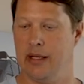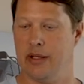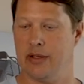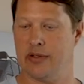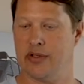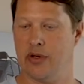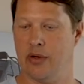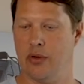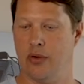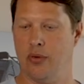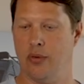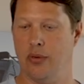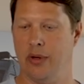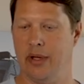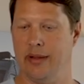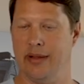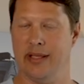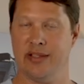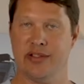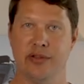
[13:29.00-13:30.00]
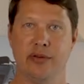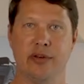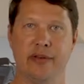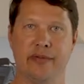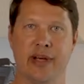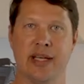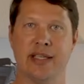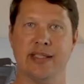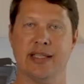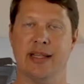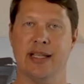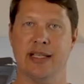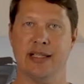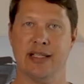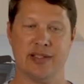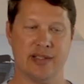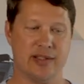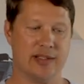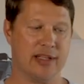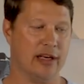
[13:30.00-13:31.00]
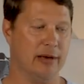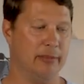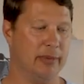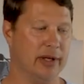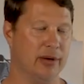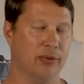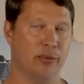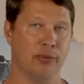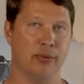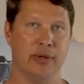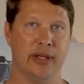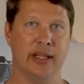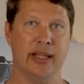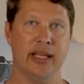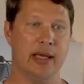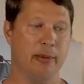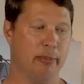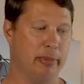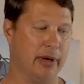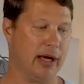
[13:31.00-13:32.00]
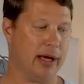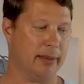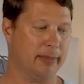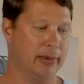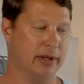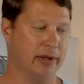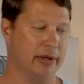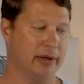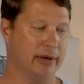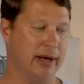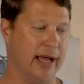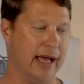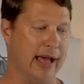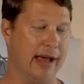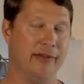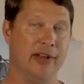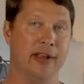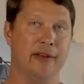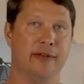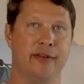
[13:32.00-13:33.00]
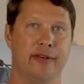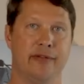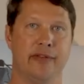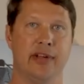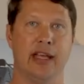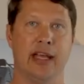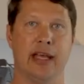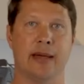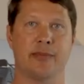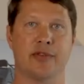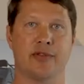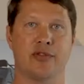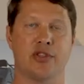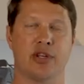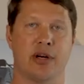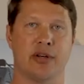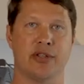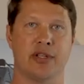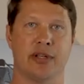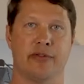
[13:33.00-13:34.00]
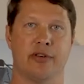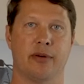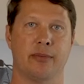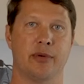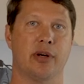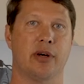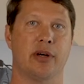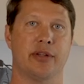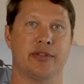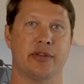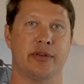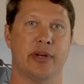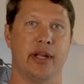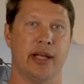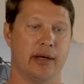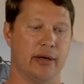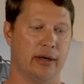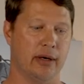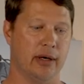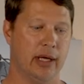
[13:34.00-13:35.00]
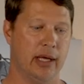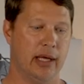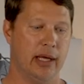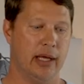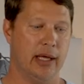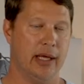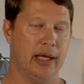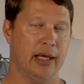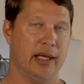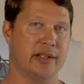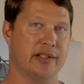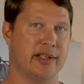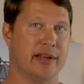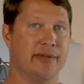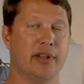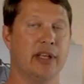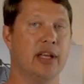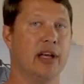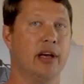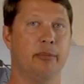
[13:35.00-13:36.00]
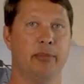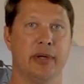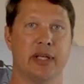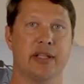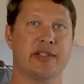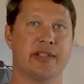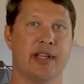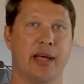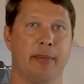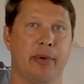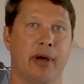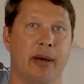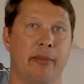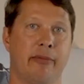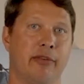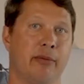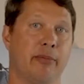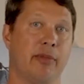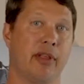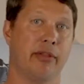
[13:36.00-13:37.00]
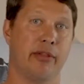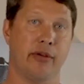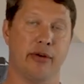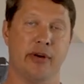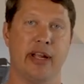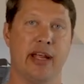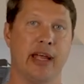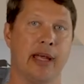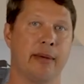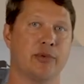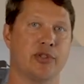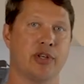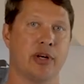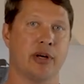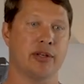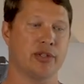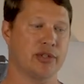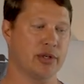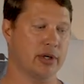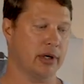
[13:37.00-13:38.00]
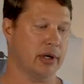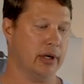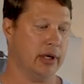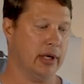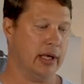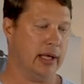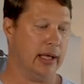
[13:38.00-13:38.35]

So this new device, I think this is going to be really popular. Having 50 amps of charging from your alternator is definitely a big step up from the 30 amp charger.